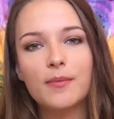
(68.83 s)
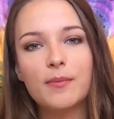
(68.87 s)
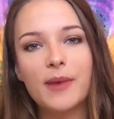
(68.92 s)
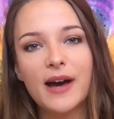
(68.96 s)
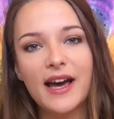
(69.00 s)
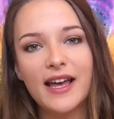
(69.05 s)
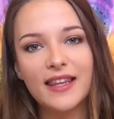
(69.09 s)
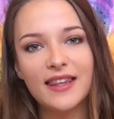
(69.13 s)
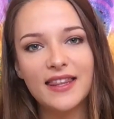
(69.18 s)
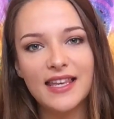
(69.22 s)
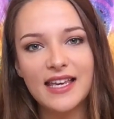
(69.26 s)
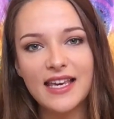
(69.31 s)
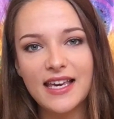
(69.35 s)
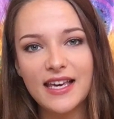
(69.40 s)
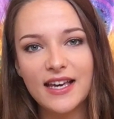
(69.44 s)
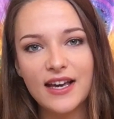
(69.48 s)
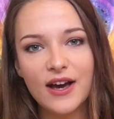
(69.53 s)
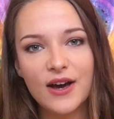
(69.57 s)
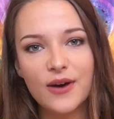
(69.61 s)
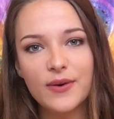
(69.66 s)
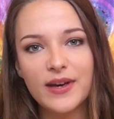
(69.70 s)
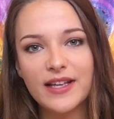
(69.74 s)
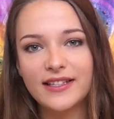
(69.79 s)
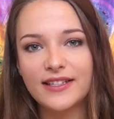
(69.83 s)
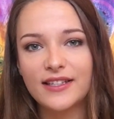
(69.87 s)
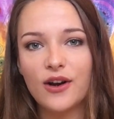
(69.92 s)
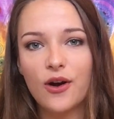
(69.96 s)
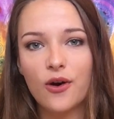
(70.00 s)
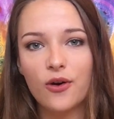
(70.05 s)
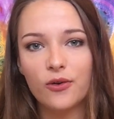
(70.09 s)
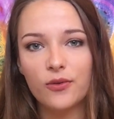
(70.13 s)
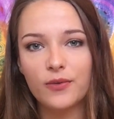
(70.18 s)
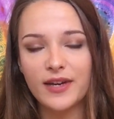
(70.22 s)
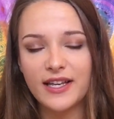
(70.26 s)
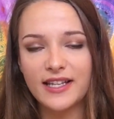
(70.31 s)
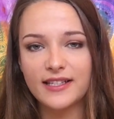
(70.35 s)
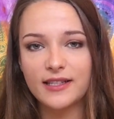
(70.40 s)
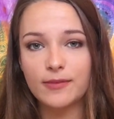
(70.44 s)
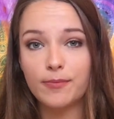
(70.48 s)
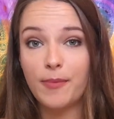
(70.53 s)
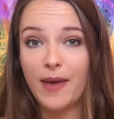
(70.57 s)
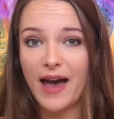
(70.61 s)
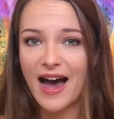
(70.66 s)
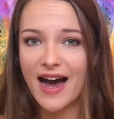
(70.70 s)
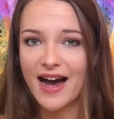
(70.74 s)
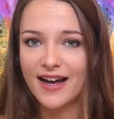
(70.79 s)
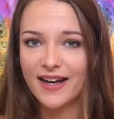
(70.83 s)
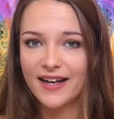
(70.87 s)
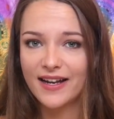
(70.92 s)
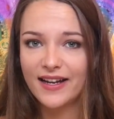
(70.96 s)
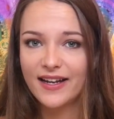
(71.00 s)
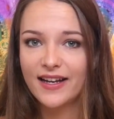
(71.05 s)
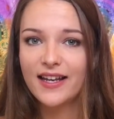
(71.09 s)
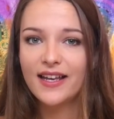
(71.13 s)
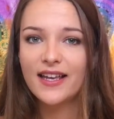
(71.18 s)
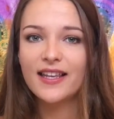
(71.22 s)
But the ego isn't always bad.